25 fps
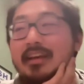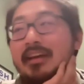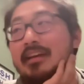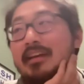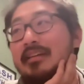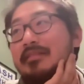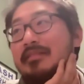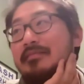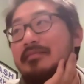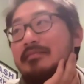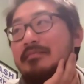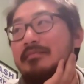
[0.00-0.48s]

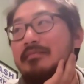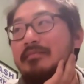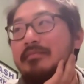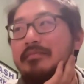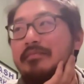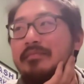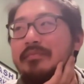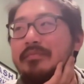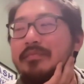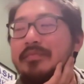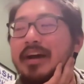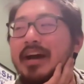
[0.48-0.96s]

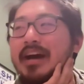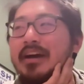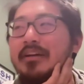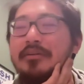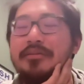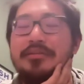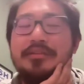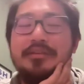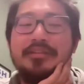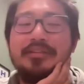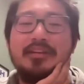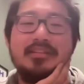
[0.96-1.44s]
I
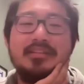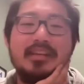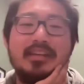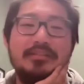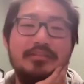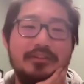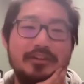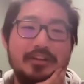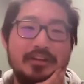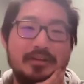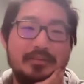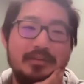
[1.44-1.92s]
don't think that's
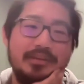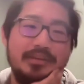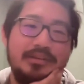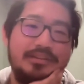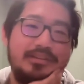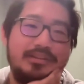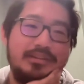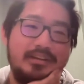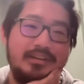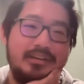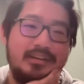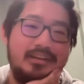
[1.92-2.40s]
ever going to be a
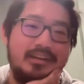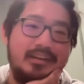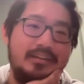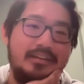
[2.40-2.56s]
thing.